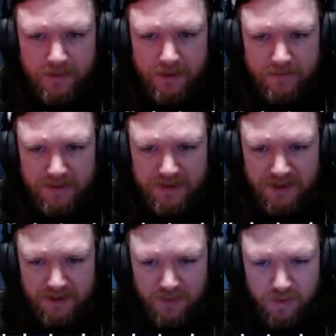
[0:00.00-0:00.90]
Means that
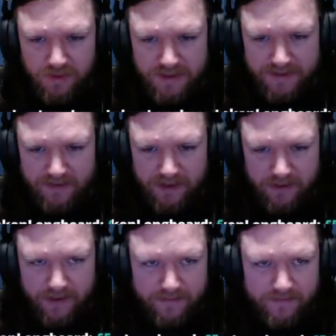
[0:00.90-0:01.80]
this war is definitely
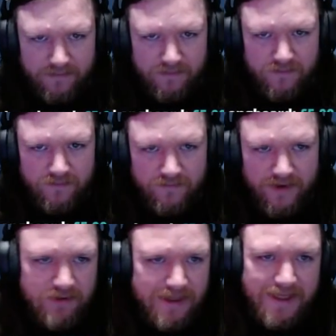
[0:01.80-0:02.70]
going
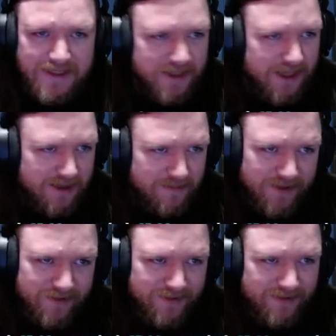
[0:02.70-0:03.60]
very late game.
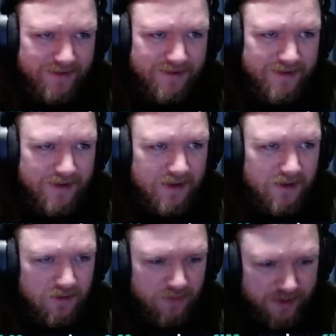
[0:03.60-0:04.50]

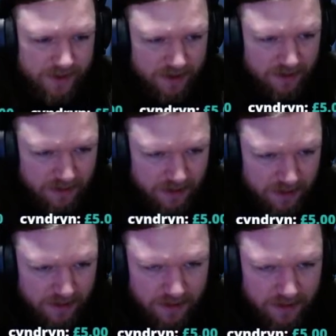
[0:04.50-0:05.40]
Oh, we can get
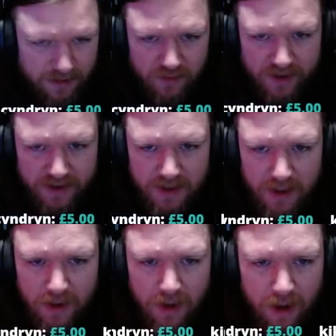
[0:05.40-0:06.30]
another upgrade.
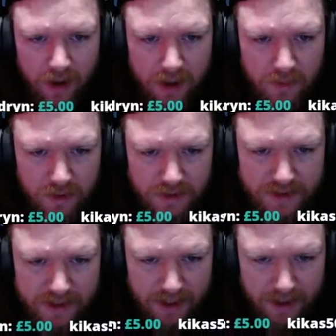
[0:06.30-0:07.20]
I want to
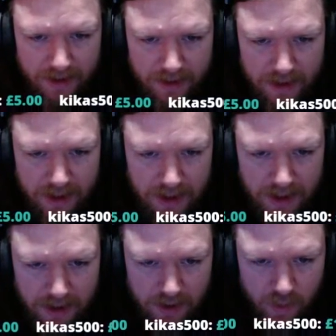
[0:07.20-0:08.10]
get
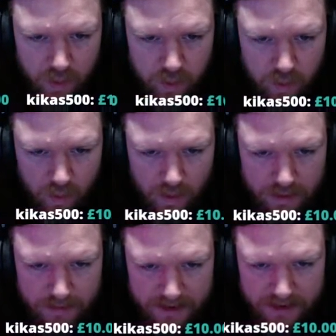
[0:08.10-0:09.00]
the
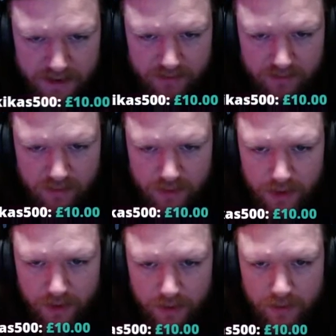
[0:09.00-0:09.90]
Quartermaster General? No.